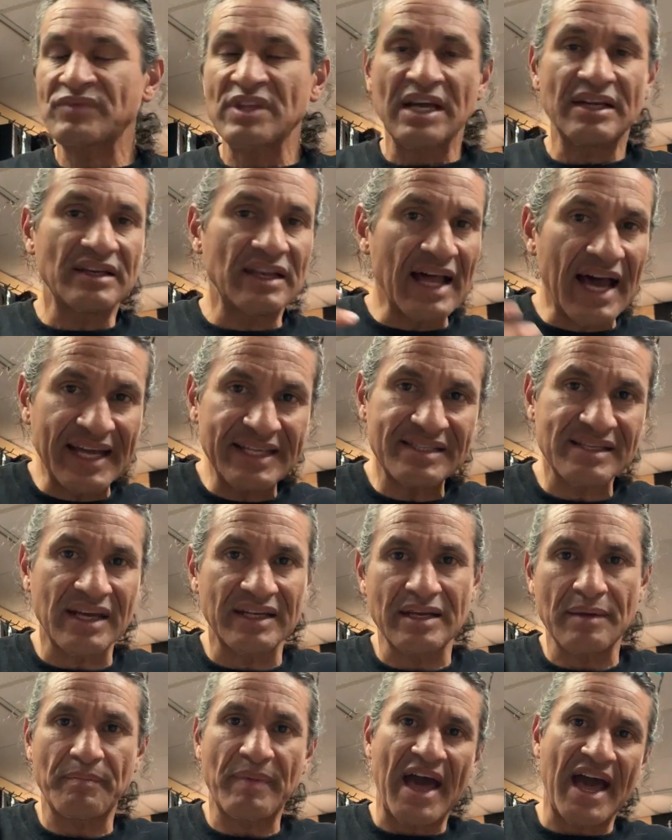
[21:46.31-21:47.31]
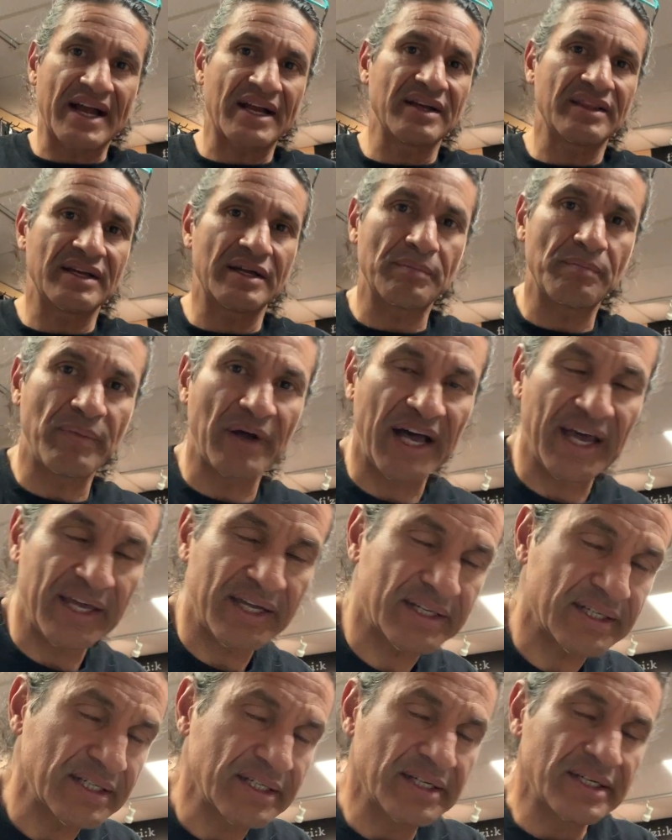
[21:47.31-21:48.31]
lights on the back of their
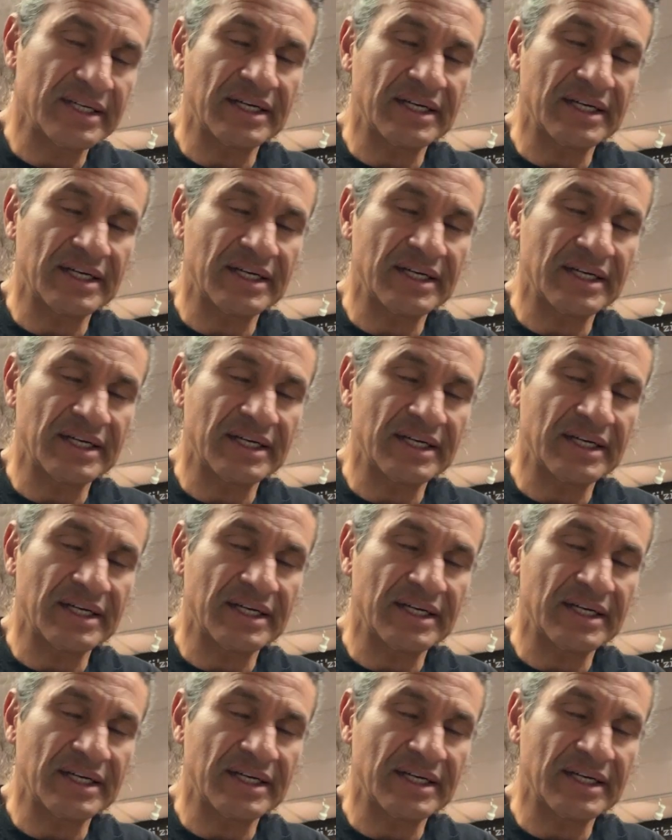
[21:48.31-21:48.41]
bike.